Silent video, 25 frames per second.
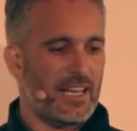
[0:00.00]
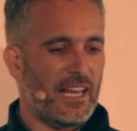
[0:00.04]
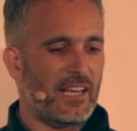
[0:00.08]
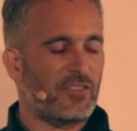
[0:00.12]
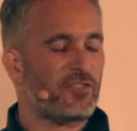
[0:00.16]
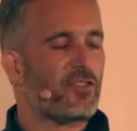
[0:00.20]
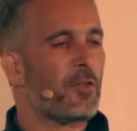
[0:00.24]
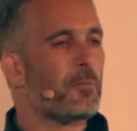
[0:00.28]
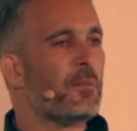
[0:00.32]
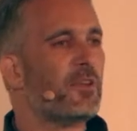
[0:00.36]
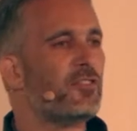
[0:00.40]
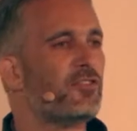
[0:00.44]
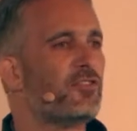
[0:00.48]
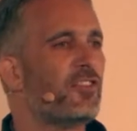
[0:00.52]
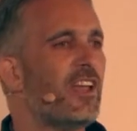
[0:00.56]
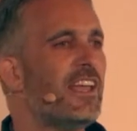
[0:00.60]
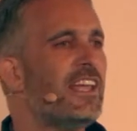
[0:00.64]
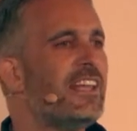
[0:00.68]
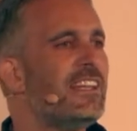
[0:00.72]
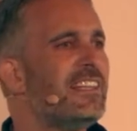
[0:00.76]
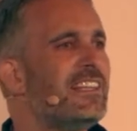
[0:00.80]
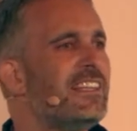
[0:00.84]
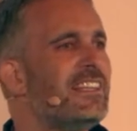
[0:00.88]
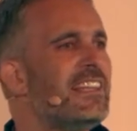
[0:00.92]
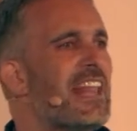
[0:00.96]
is the
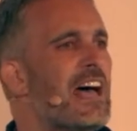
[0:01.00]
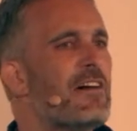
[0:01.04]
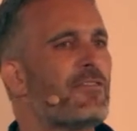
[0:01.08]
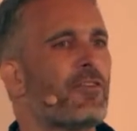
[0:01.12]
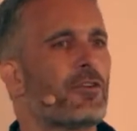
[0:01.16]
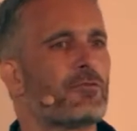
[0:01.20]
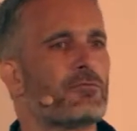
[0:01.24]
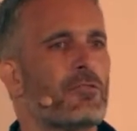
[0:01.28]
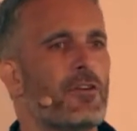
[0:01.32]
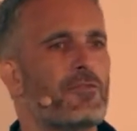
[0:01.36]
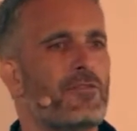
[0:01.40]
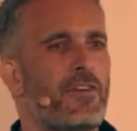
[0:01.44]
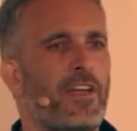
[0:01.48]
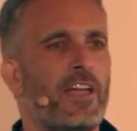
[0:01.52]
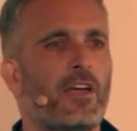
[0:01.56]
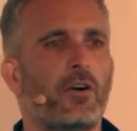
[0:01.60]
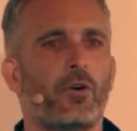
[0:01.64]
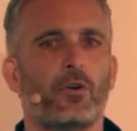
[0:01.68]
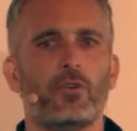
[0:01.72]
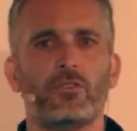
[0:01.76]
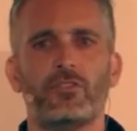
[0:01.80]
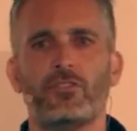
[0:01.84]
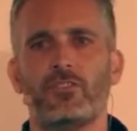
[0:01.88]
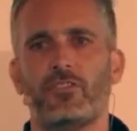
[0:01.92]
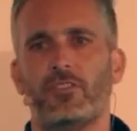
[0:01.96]
machine never
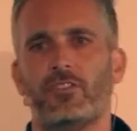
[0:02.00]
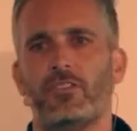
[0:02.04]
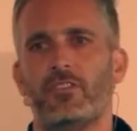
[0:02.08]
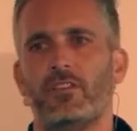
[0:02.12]
revealed